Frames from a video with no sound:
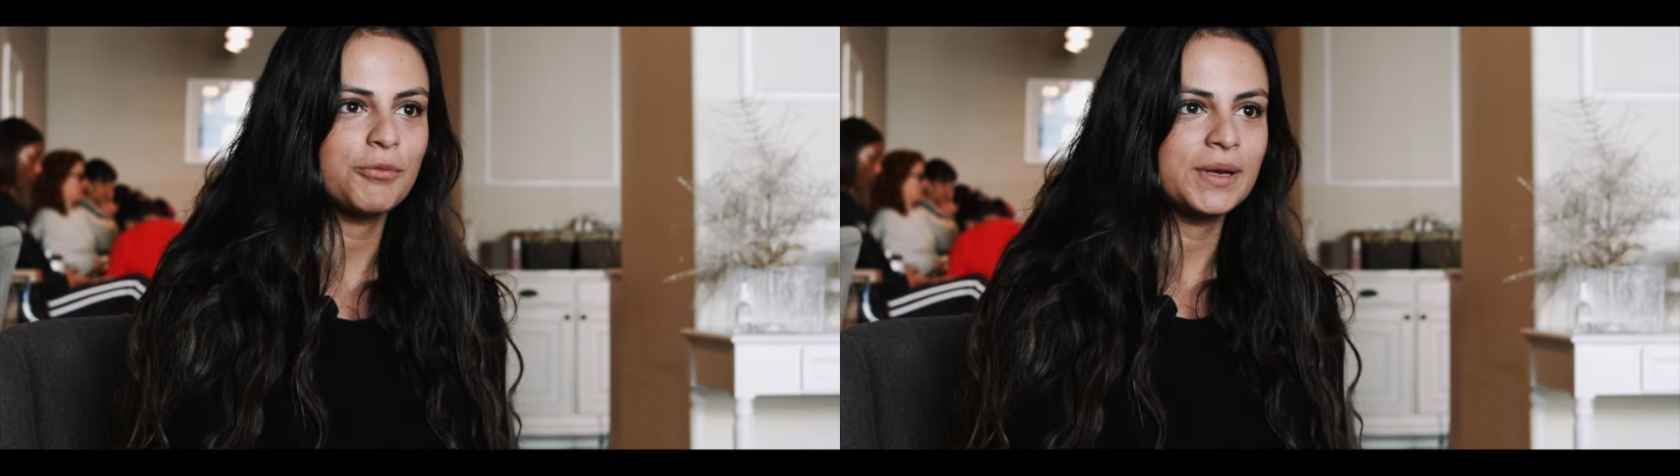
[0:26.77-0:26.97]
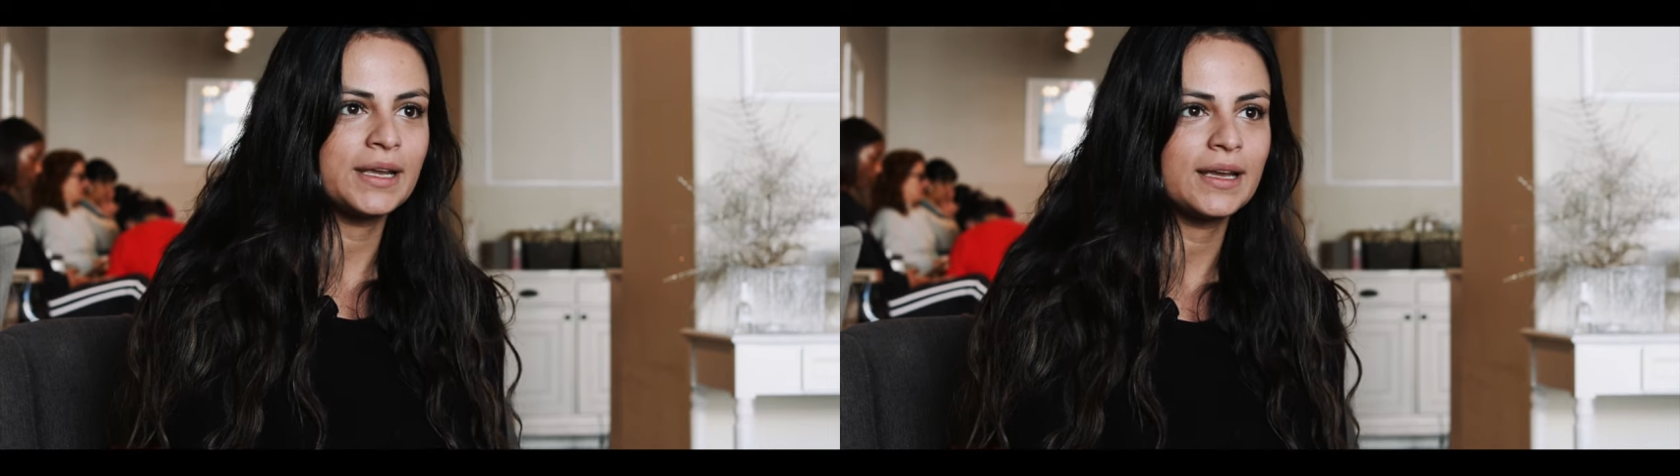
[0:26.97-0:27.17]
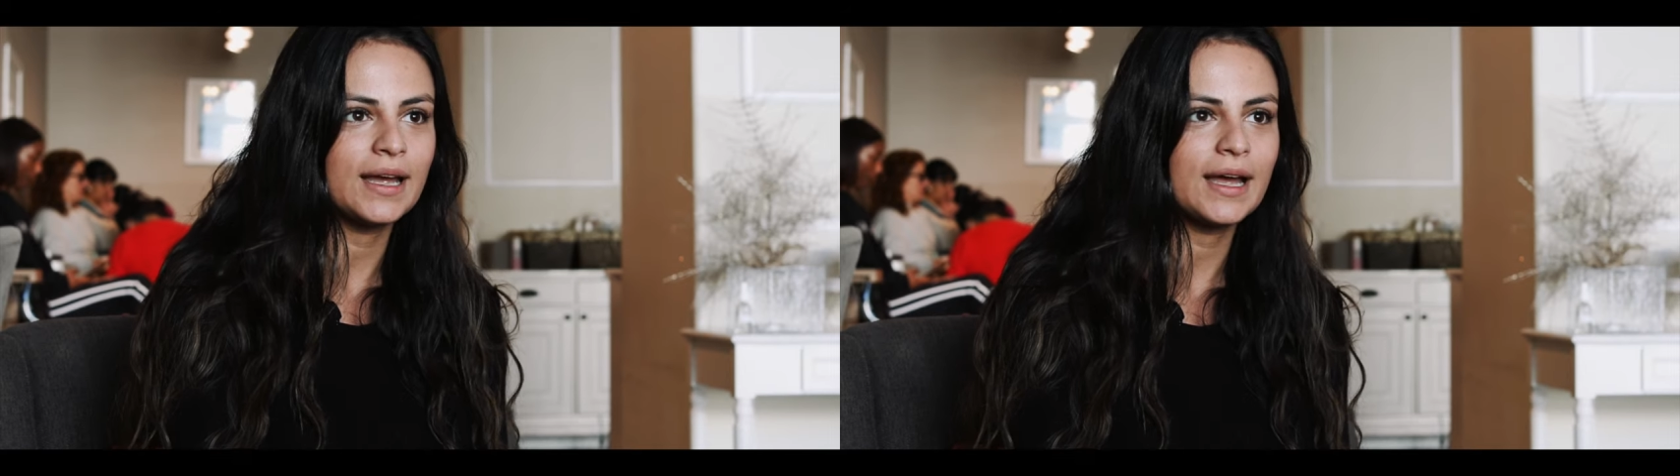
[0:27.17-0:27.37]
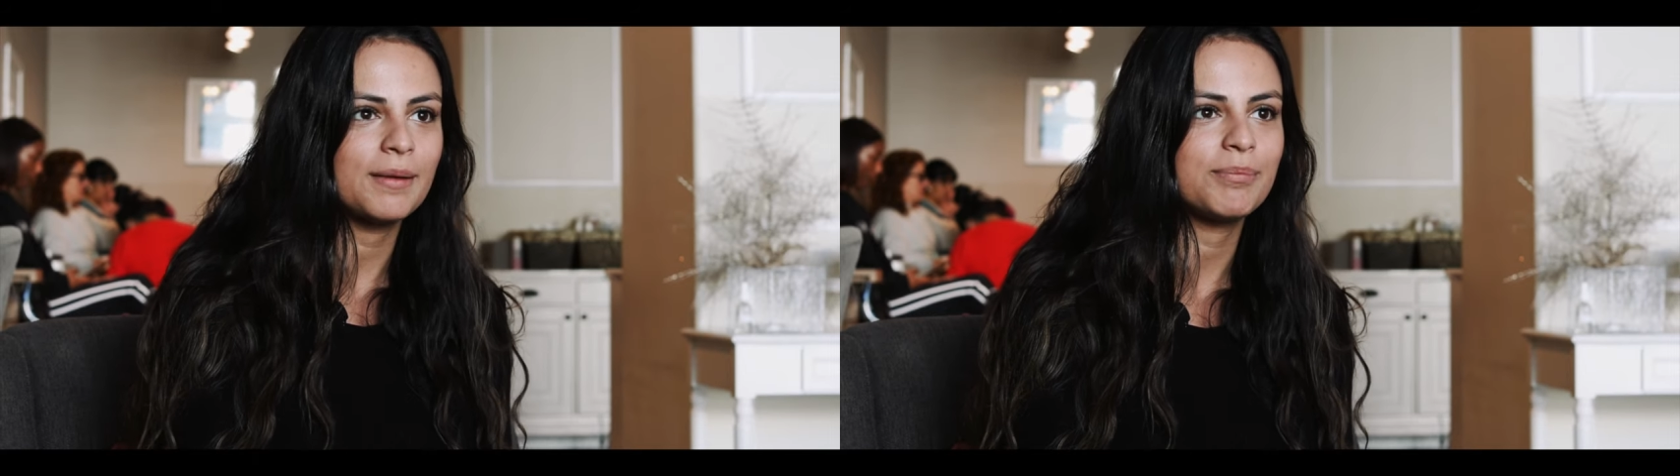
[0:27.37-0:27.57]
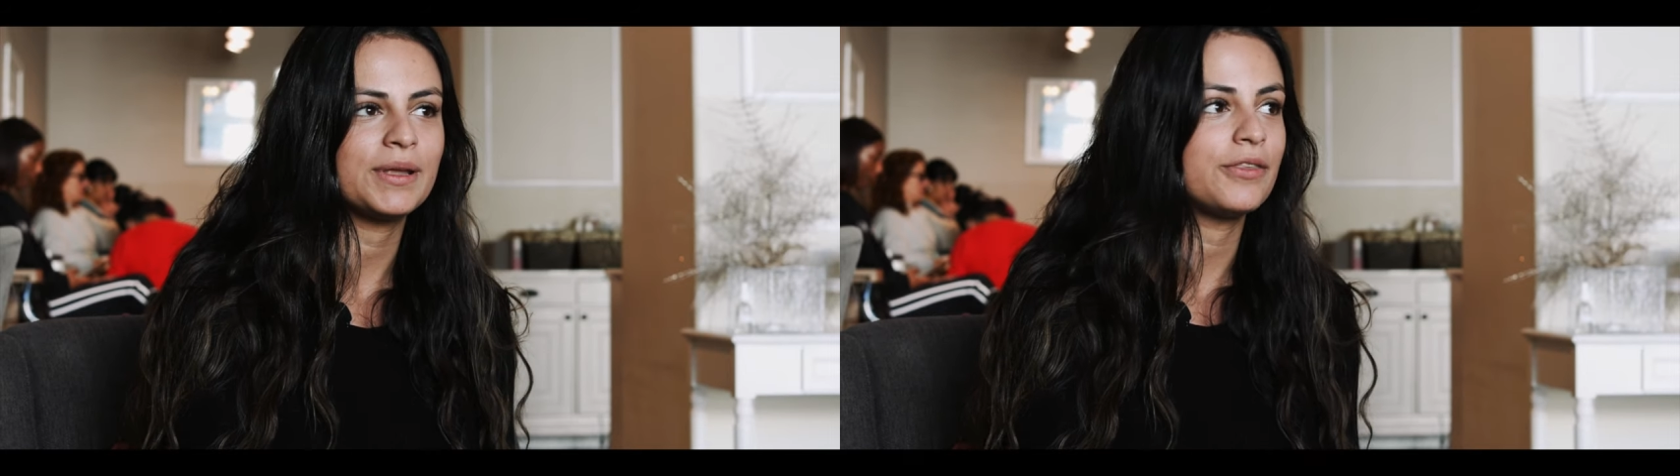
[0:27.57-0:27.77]
opening
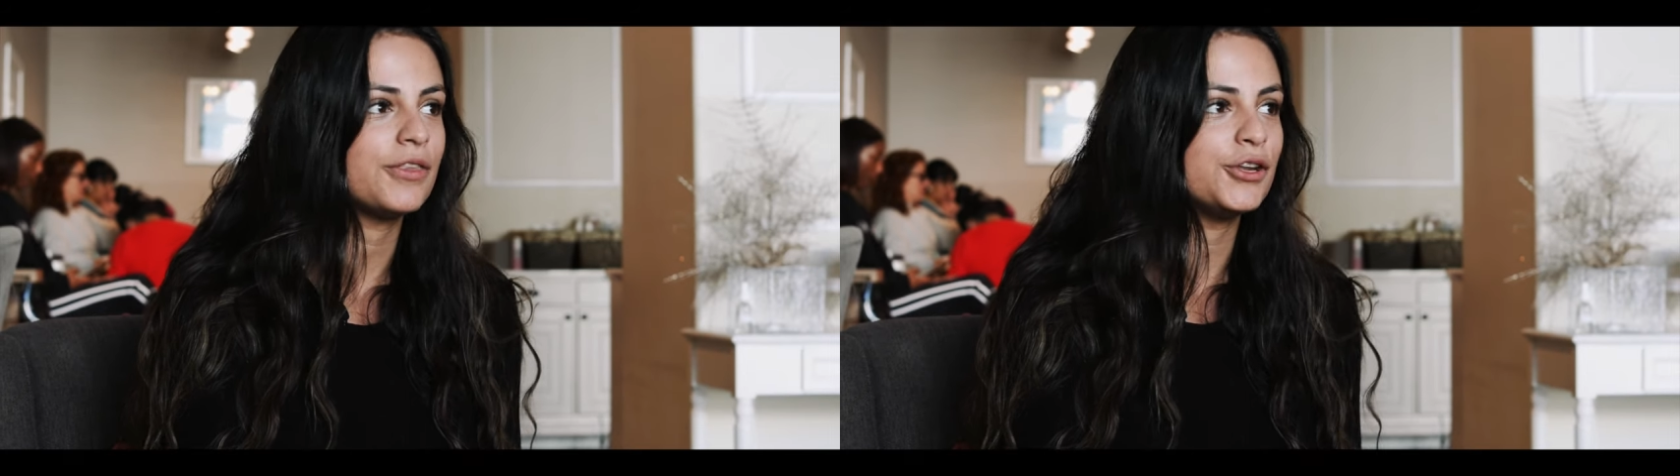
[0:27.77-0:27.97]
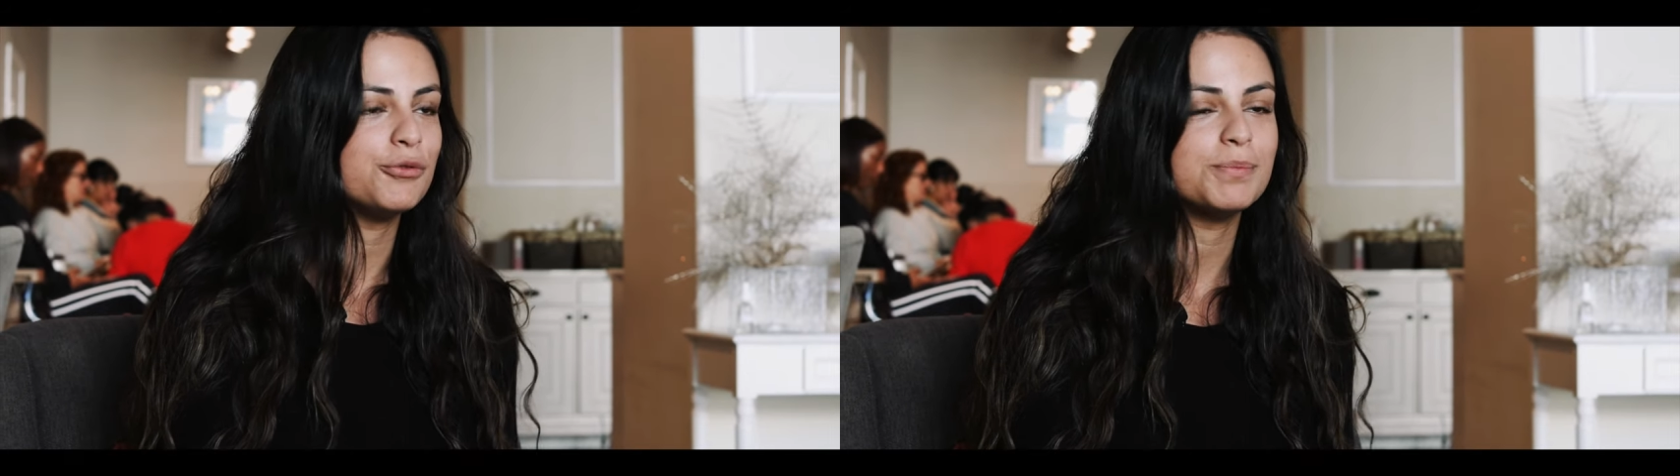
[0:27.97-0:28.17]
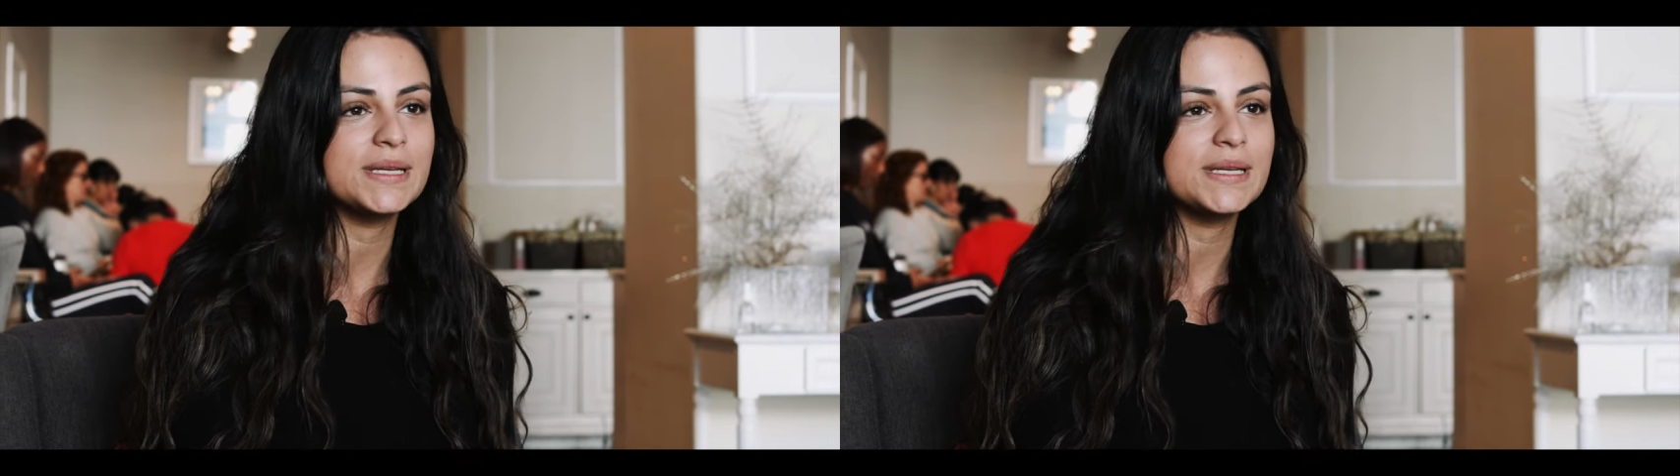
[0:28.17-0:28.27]
up and new